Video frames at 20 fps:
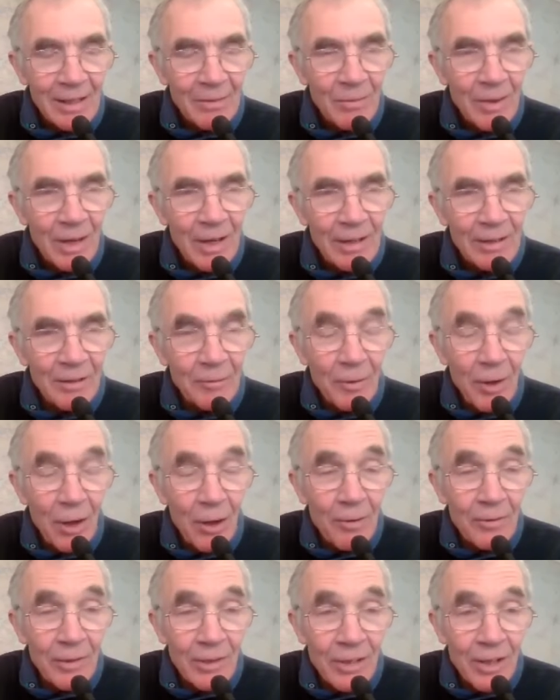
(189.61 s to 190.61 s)
where the
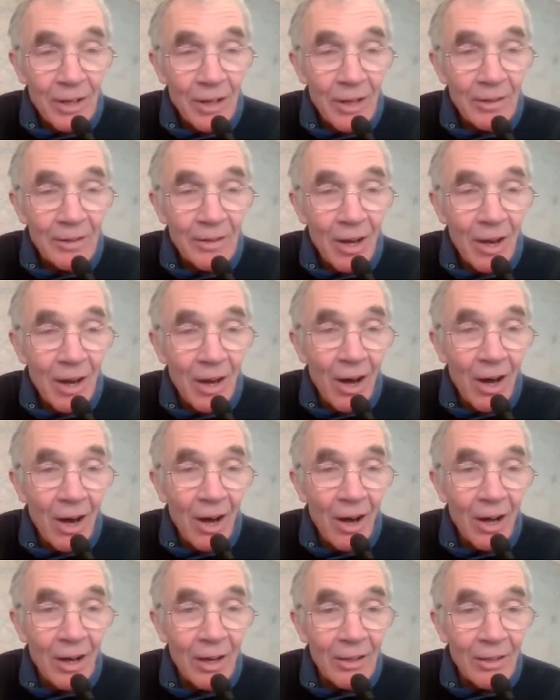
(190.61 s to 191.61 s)
flow and return
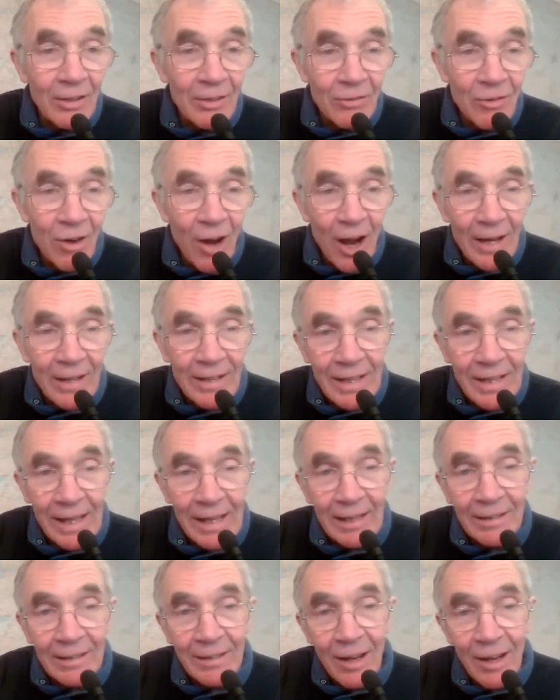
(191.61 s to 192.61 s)
are
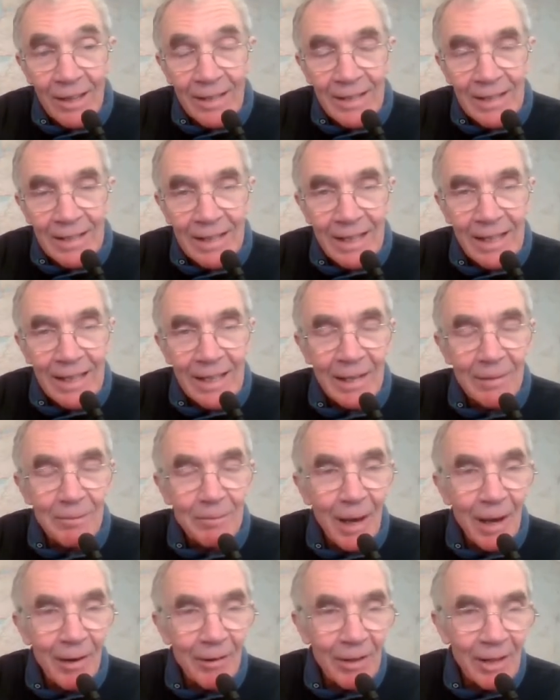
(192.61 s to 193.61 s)
rising nicely in
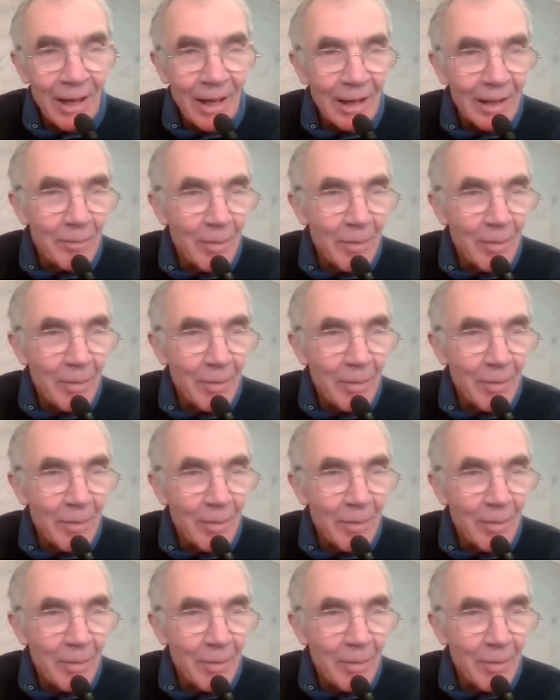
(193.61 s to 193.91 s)
parallel,